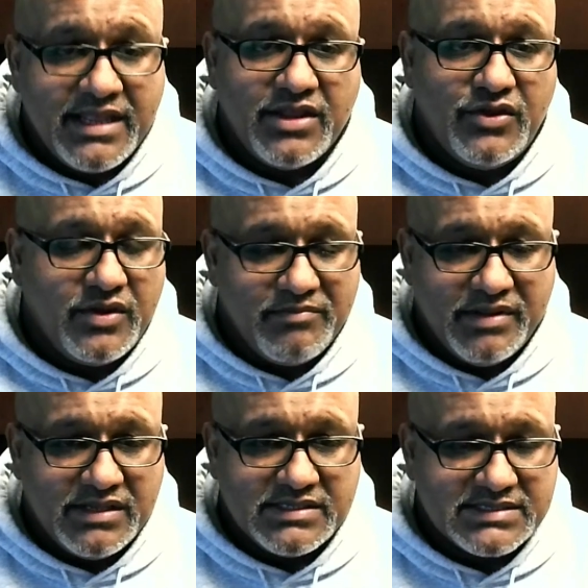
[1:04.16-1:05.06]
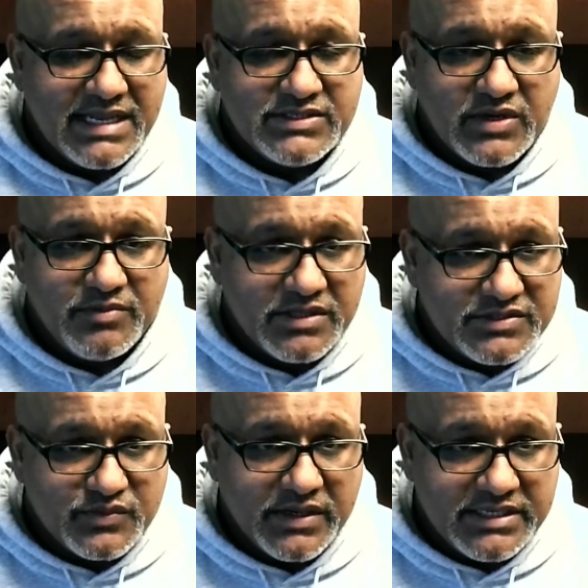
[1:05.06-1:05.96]
you can build a skyscraper that's
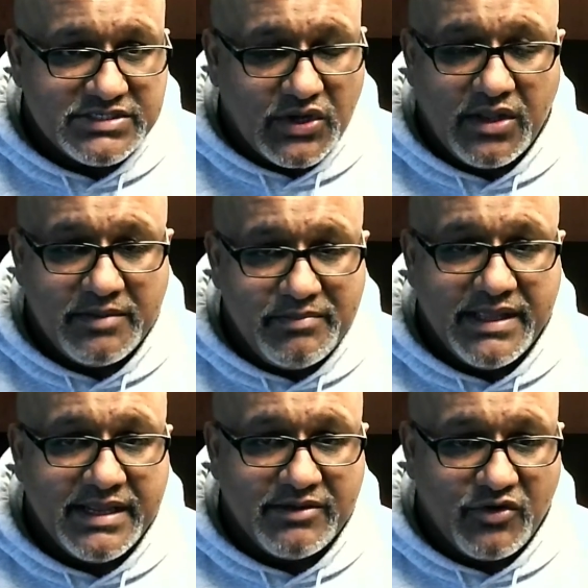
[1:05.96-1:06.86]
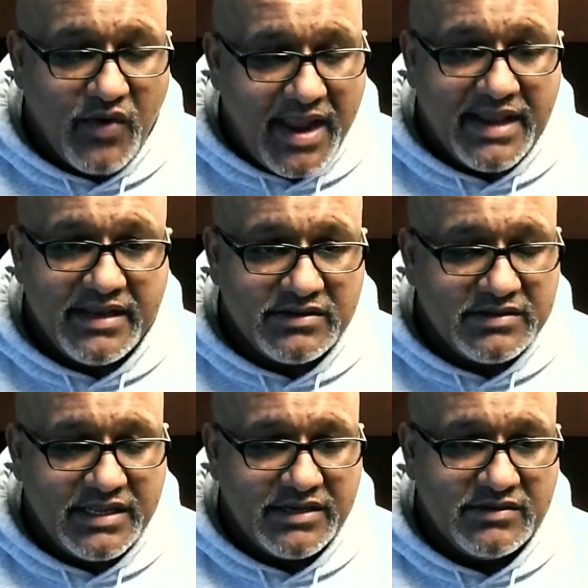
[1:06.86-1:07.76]
really tall and big and grand
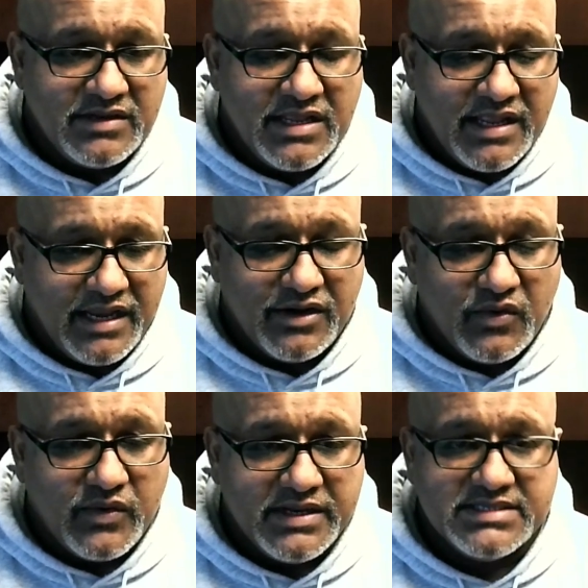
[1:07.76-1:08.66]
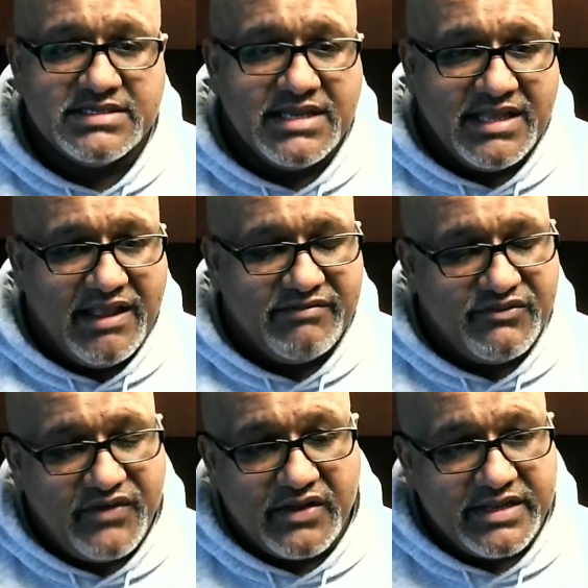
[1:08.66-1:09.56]
and glorious. If the
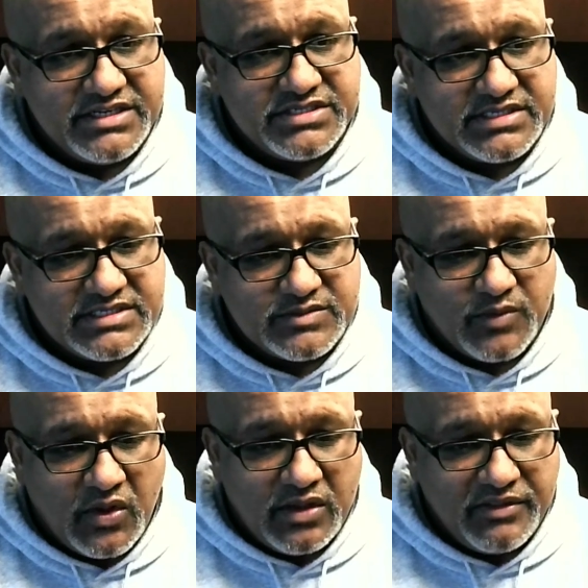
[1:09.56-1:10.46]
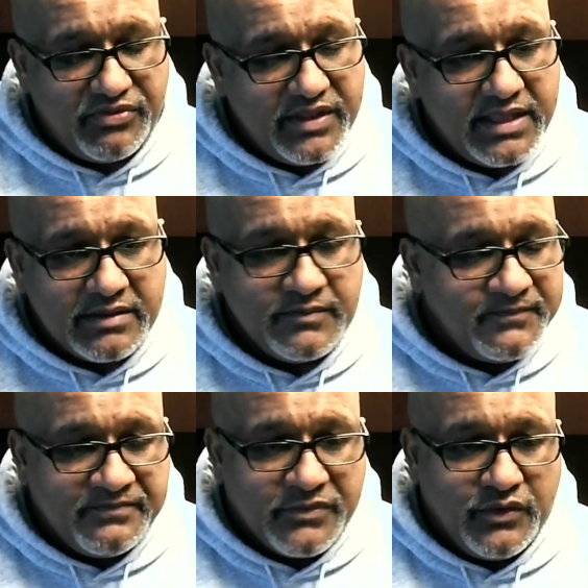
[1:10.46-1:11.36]
foundation is small and thin,
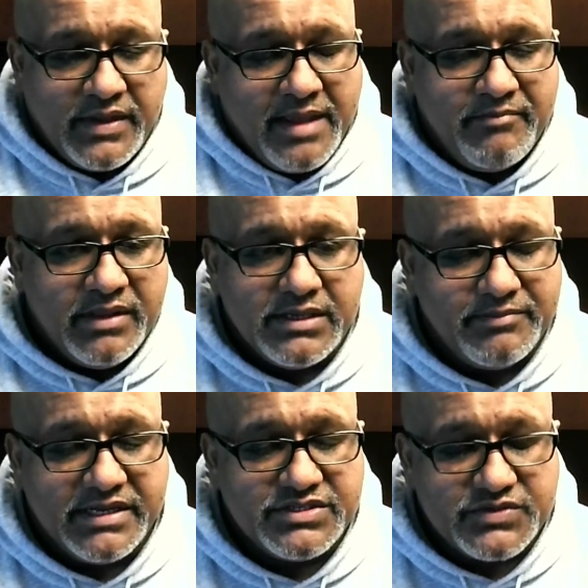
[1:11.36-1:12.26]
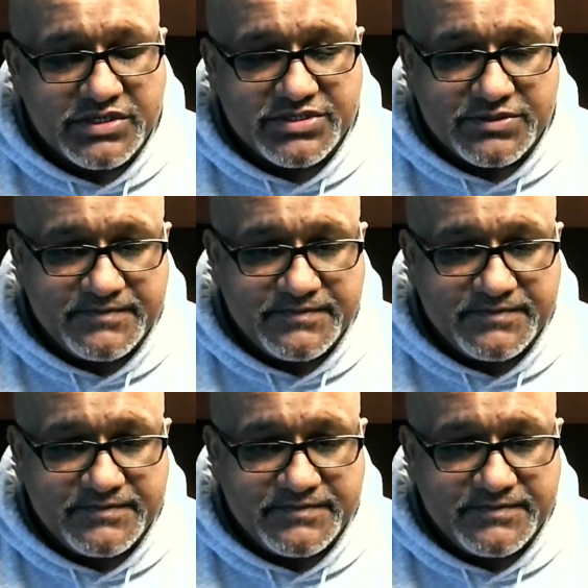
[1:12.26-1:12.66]
you can't build a big structure.